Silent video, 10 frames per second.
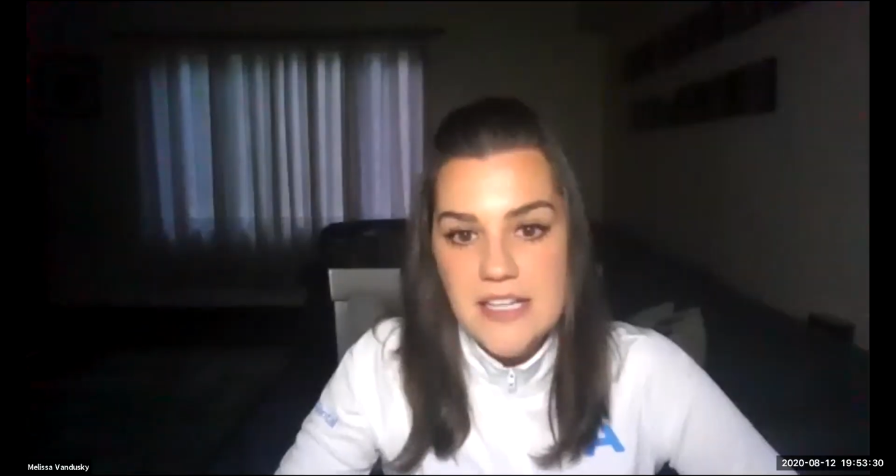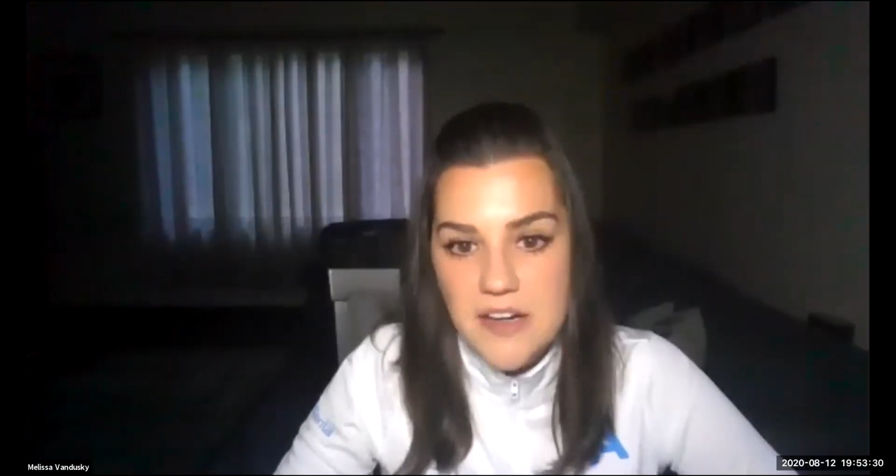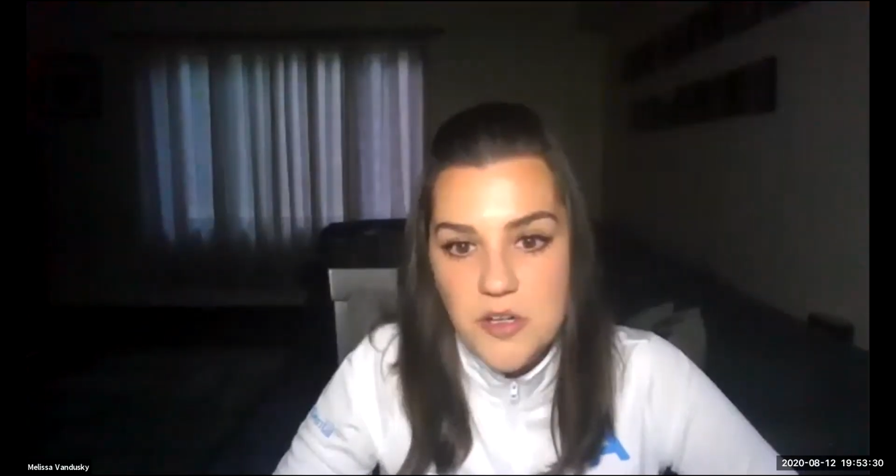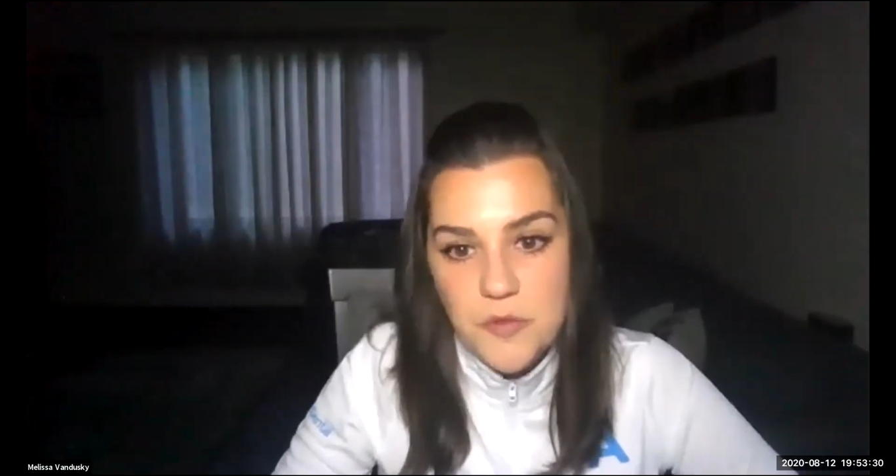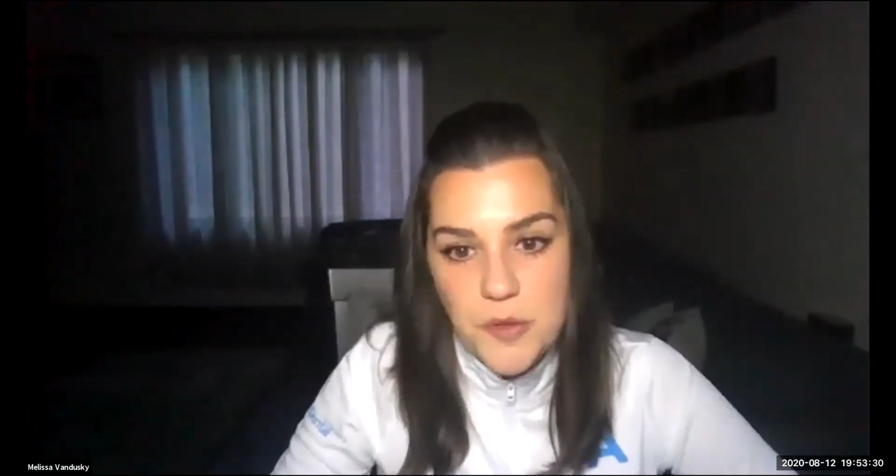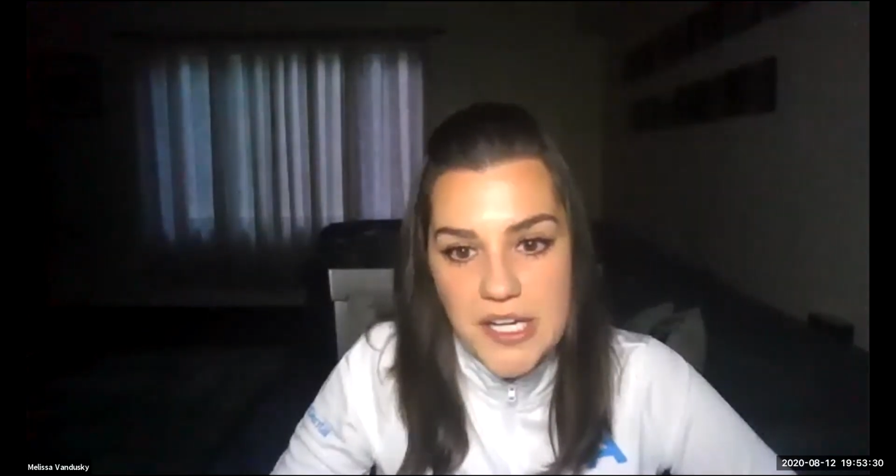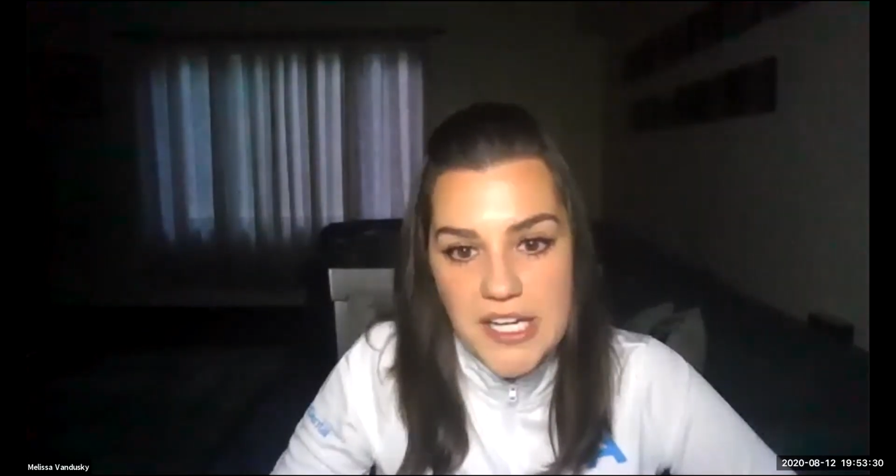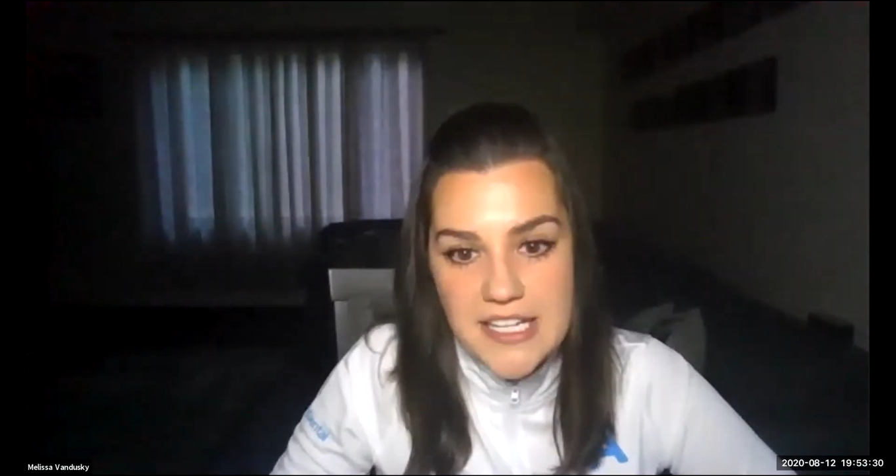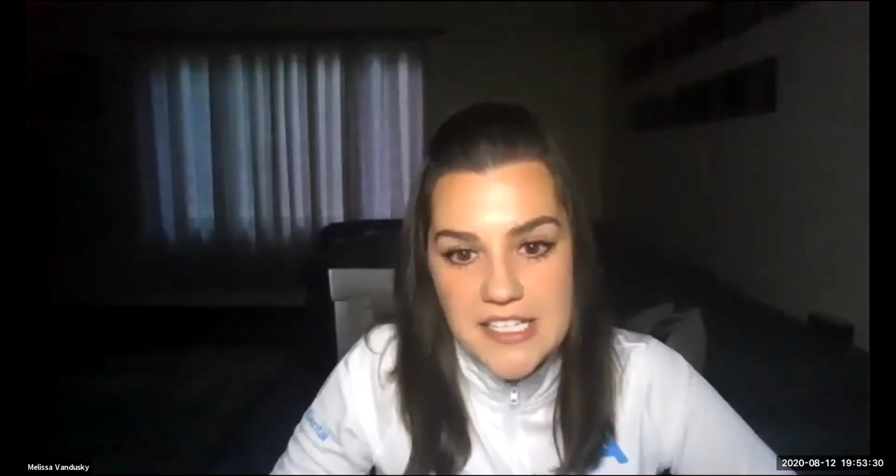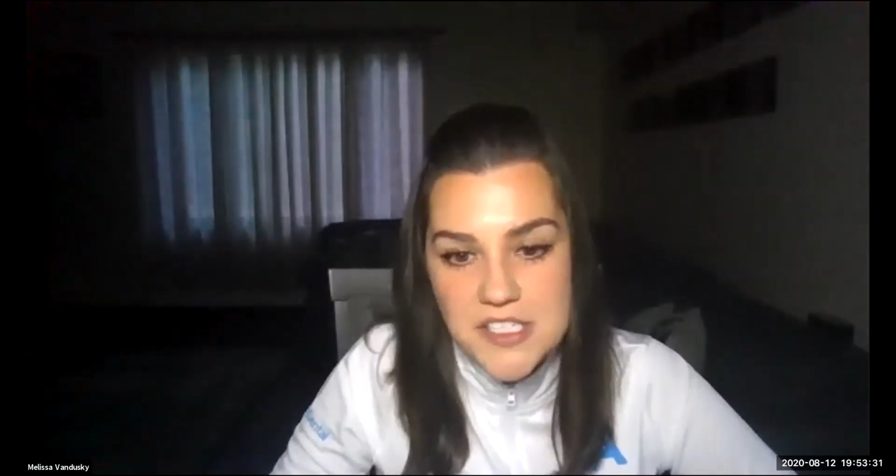I don't know if we're
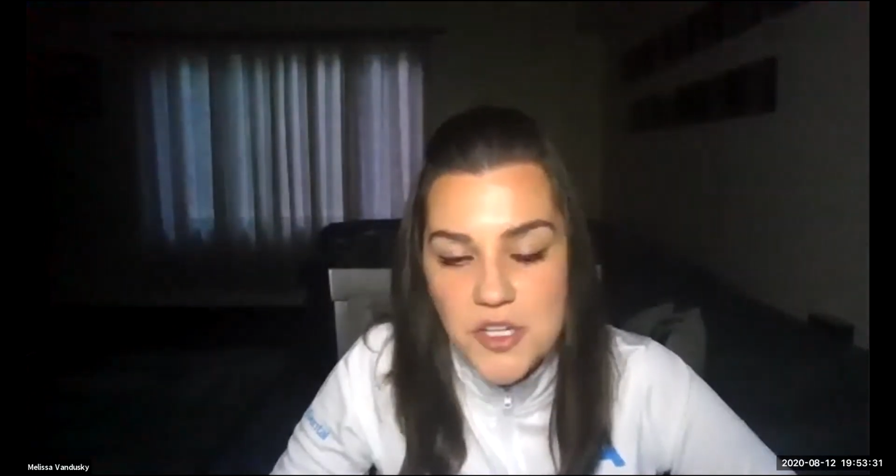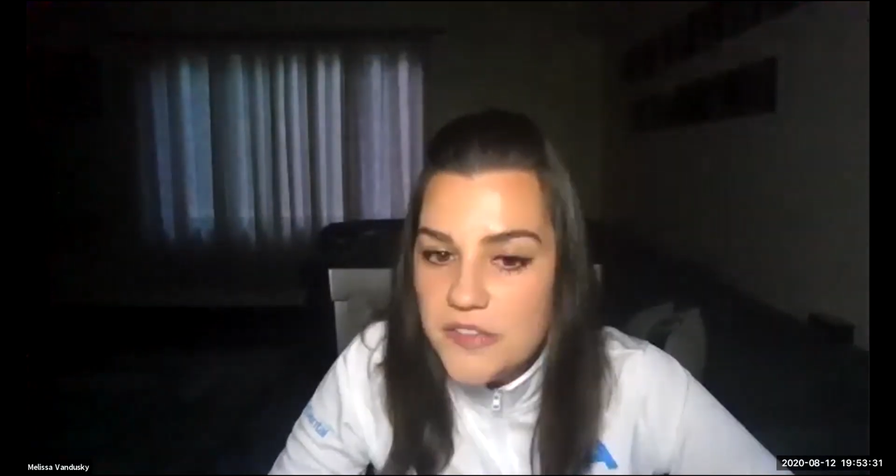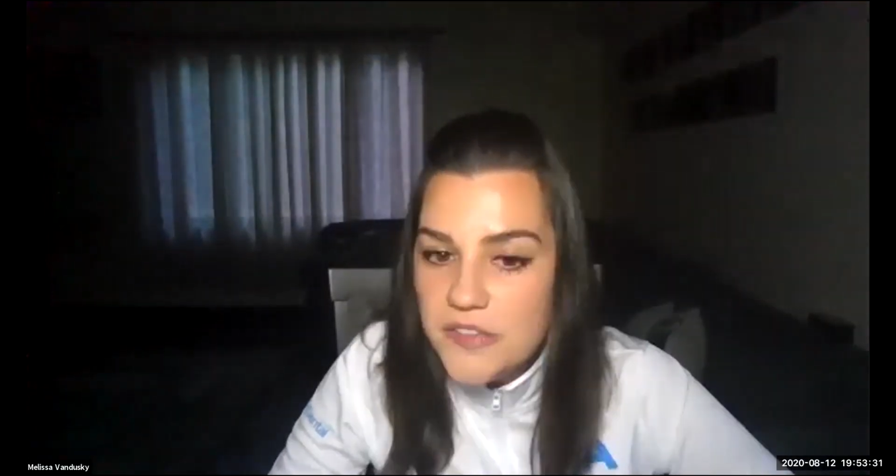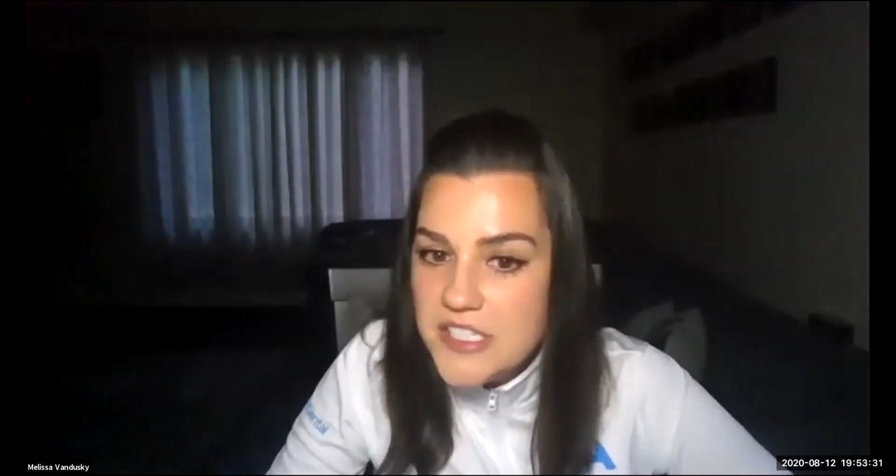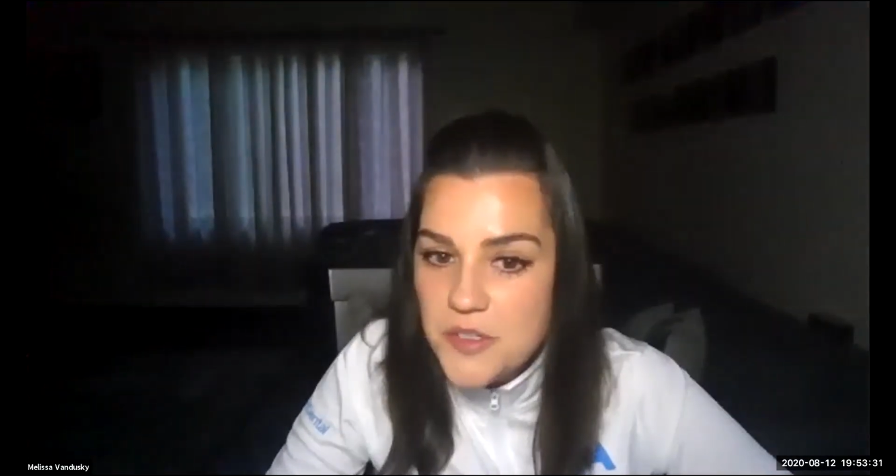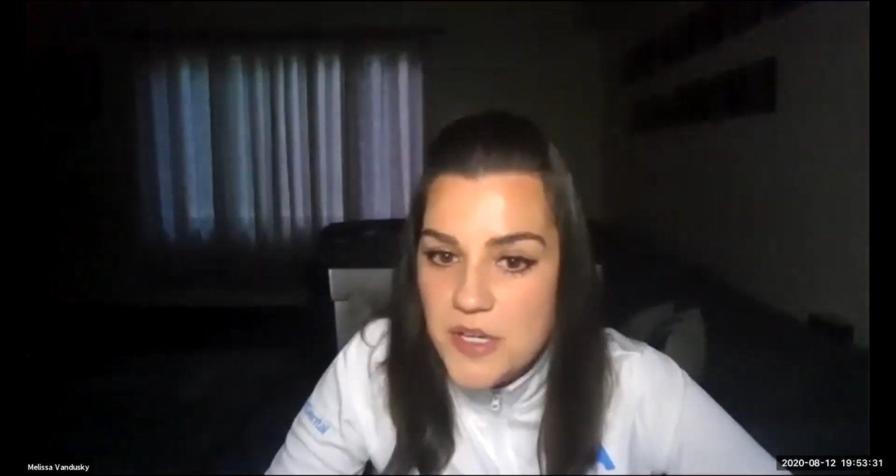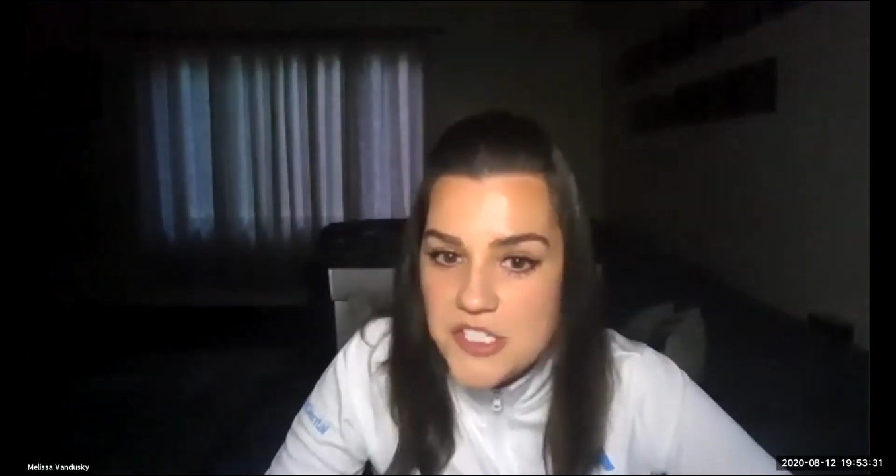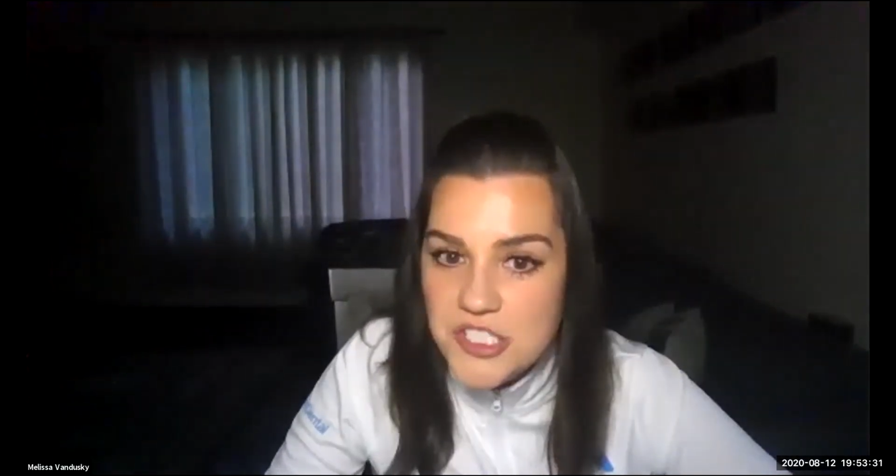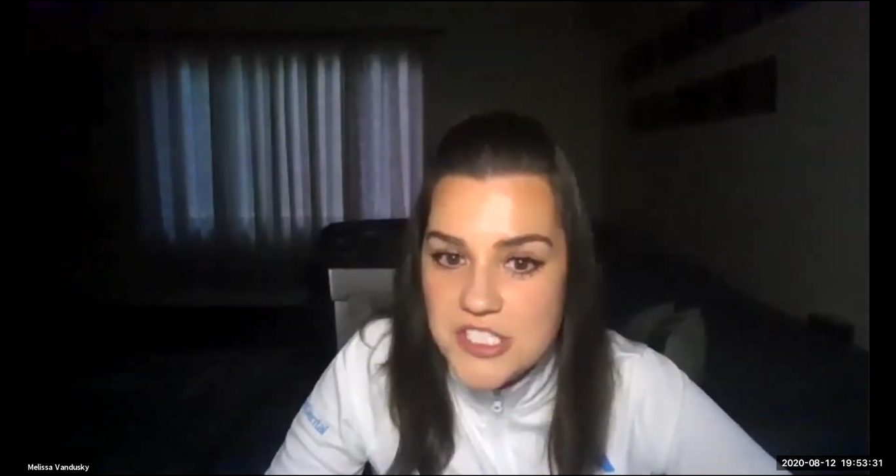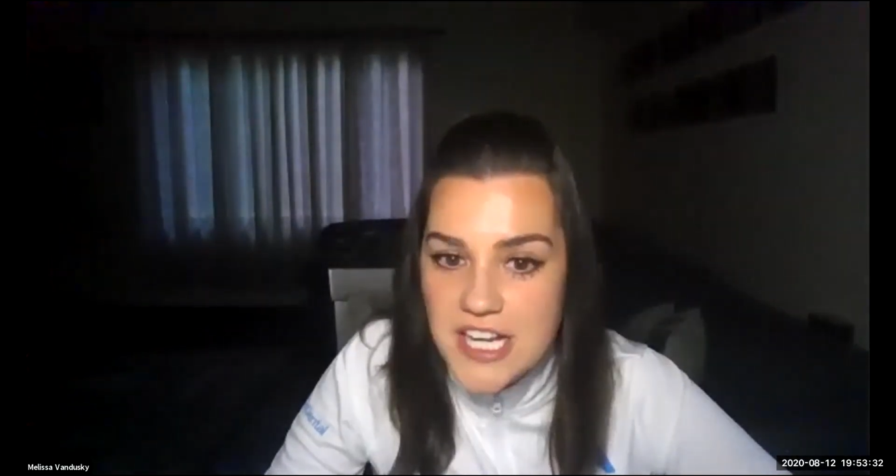going to get to all of these questions,